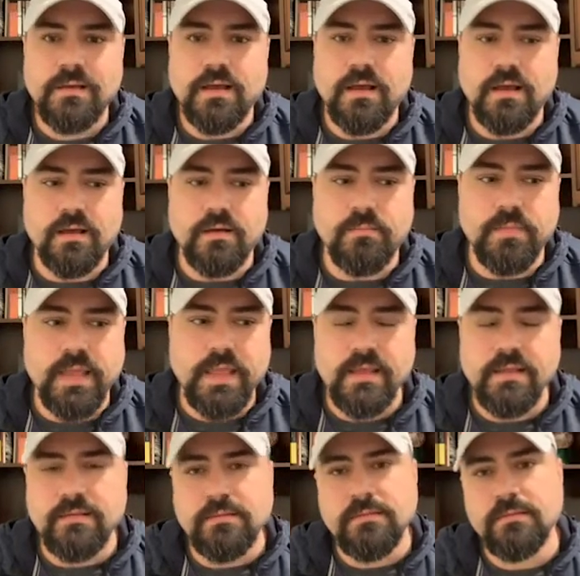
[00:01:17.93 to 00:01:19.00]

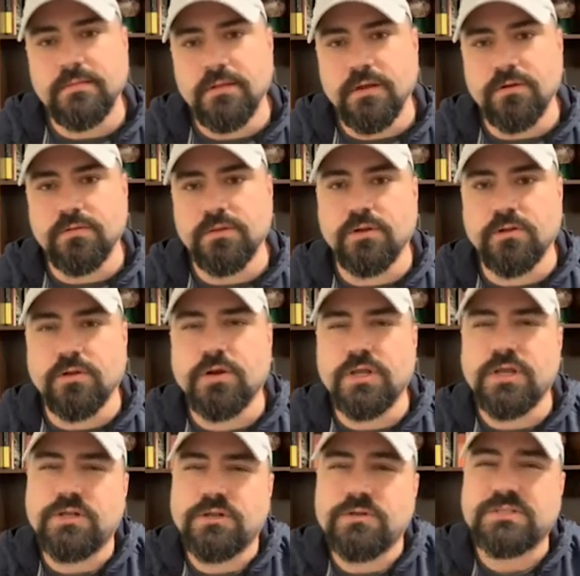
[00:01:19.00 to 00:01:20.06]
and they're
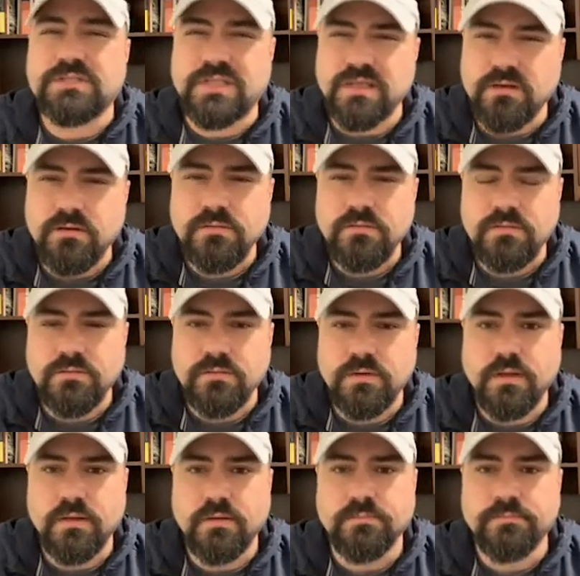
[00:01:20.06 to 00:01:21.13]
learning a new skill.
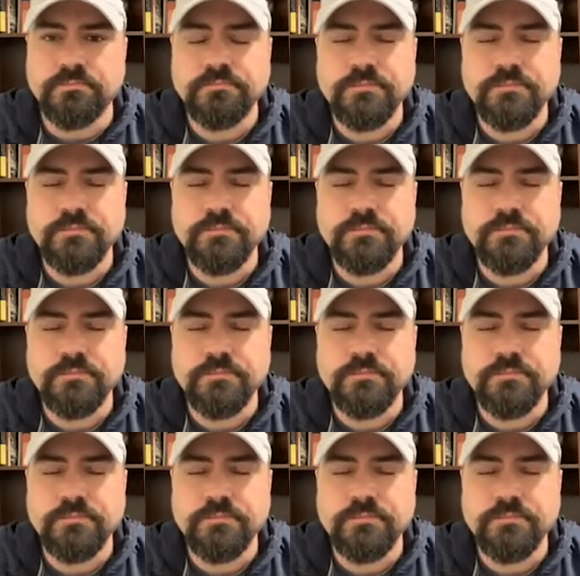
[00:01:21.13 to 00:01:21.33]
And